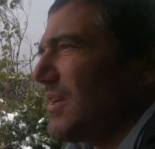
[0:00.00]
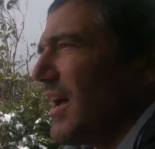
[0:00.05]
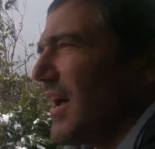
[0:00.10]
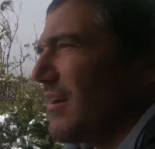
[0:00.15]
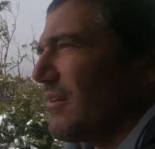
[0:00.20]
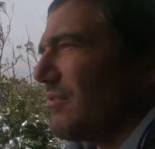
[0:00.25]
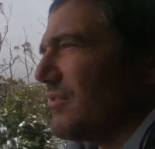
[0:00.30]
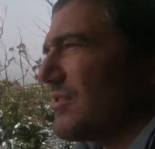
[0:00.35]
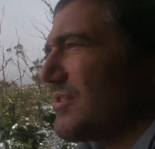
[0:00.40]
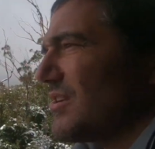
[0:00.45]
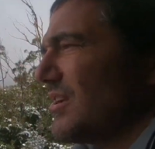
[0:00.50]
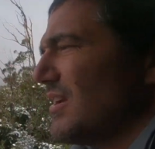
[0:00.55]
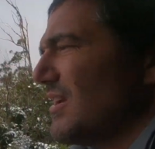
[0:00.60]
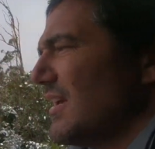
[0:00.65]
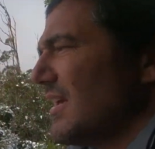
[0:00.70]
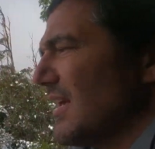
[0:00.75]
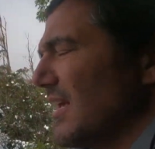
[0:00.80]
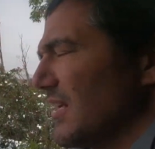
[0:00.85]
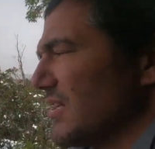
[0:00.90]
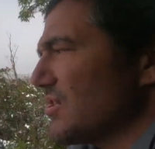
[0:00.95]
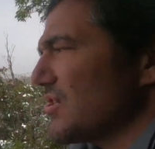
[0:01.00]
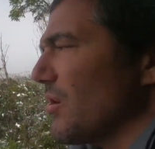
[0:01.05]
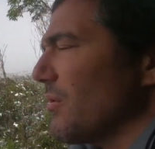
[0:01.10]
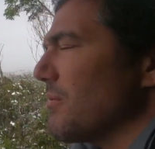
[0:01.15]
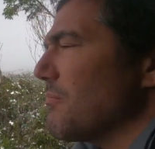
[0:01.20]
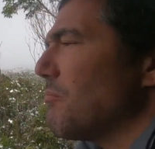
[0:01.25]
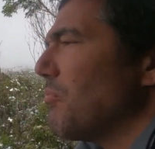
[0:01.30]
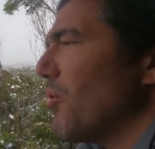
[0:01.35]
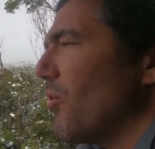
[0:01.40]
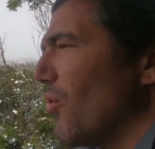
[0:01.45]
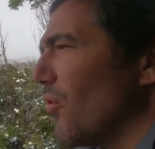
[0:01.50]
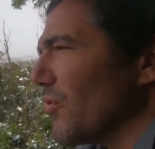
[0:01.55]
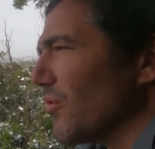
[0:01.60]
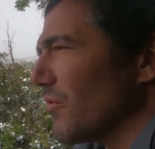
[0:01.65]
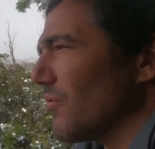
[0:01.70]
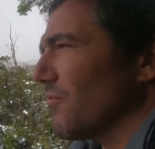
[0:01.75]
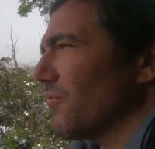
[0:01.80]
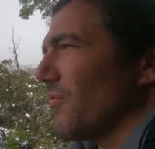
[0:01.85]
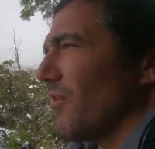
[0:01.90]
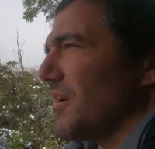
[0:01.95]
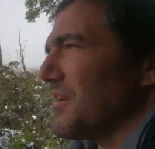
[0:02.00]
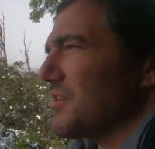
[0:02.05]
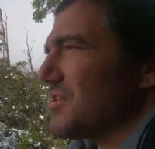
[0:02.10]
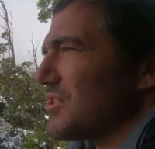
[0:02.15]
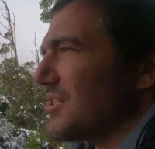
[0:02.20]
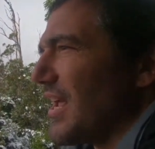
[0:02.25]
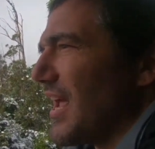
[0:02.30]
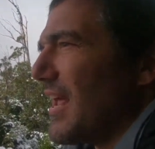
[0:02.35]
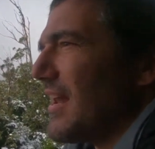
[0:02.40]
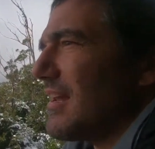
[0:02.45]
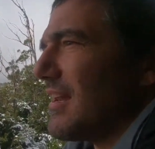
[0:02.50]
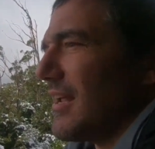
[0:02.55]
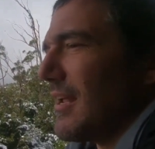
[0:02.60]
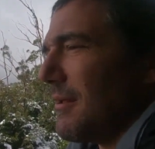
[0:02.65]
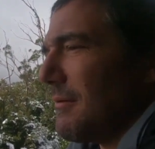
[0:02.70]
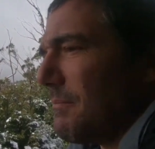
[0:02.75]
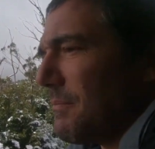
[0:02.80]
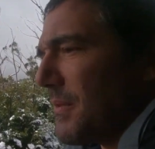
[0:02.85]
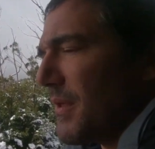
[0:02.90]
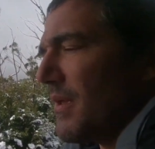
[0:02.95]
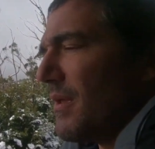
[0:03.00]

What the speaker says: data, is so important for understanding